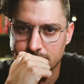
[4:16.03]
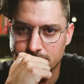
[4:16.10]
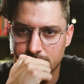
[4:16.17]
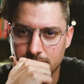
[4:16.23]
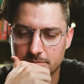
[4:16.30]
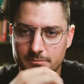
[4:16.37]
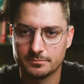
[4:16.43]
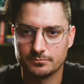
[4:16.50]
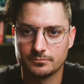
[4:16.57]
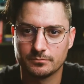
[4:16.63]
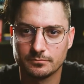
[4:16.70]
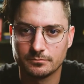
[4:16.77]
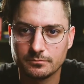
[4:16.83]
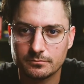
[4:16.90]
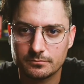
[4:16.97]

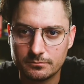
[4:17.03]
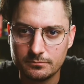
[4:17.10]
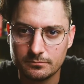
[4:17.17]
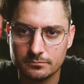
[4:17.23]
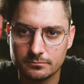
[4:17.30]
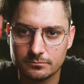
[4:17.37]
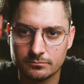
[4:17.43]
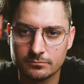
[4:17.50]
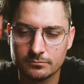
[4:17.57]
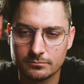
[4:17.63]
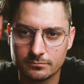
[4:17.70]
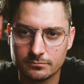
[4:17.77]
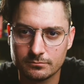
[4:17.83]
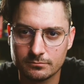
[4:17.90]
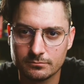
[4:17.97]

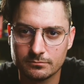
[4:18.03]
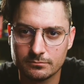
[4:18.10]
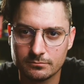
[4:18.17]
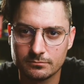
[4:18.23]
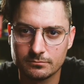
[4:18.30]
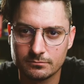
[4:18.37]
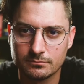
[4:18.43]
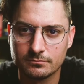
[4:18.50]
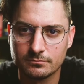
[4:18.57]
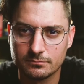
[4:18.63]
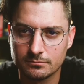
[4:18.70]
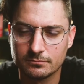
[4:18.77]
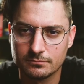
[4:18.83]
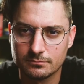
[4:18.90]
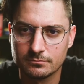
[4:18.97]

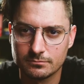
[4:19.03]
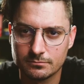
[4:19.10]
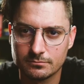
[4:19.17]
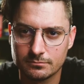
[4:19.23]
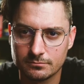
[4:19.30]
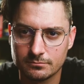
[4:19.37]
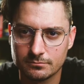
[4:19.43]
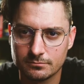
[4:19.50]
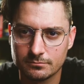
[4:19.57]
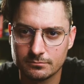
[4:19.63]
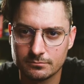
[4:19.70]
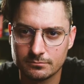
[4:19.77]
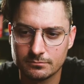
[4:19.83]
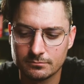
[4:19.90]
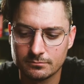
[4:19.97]

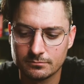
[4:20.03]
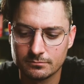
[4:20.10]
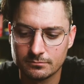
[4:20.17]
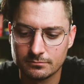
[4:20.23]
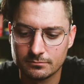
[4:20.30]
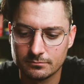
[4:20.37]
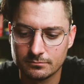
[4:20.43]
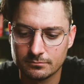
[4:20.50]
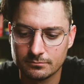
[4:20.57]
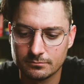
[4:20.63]
This person isn't speaking.